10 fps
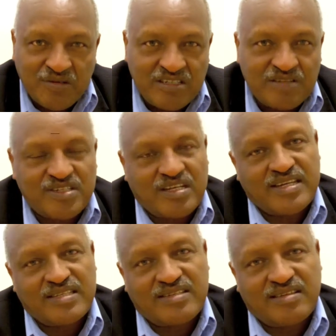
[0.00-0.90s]
positive
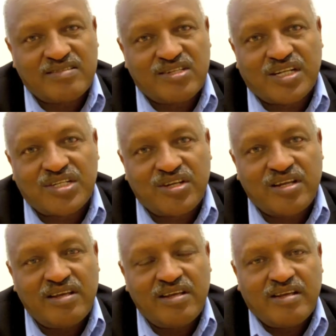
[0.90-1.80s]
signs in this
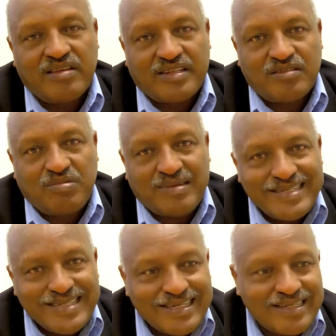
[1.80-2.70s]
country that
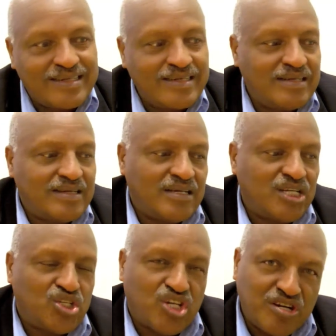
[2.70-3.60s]
political
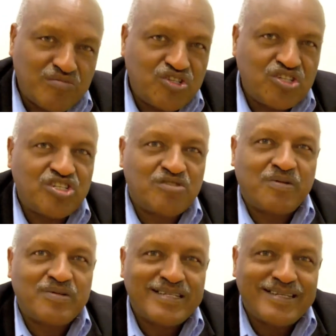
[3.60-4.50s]
skirmishes,
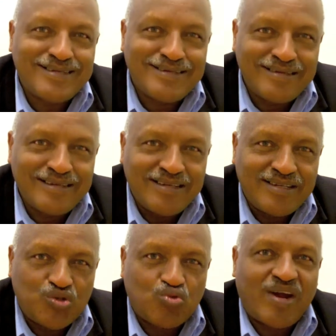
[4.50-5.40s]
political
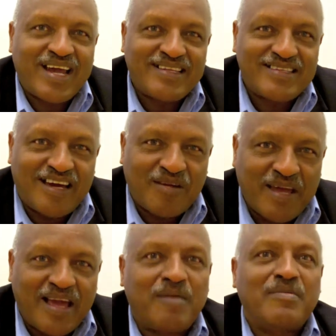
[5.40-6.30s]
struggles are
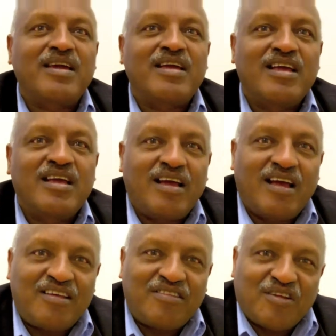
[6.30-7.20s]
becoming
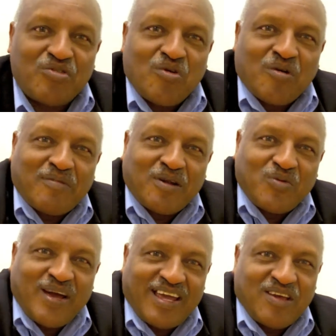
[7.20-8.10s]
the normal
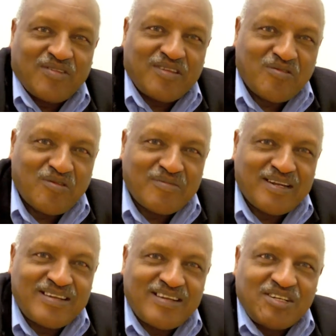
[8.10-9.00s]
way, on the
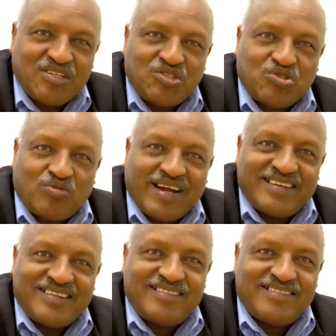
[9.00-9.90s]
normal
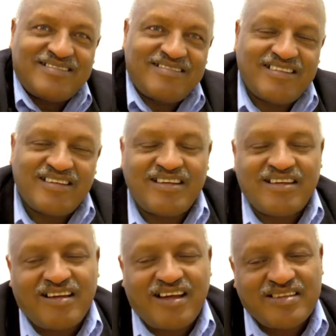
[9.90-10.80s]
strand,
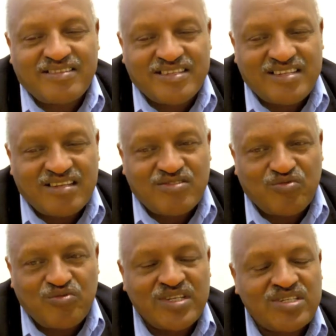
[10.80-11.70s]
as a result
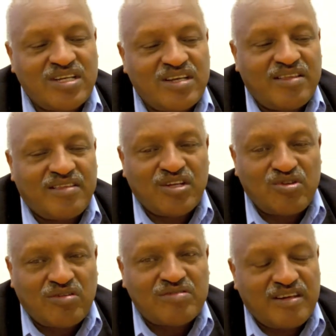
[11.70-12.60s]
of which they
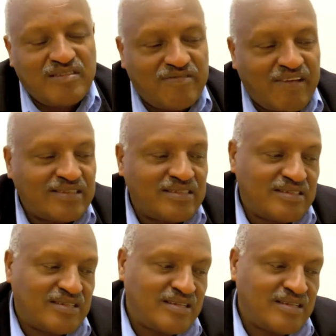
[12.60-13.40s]
don't in fact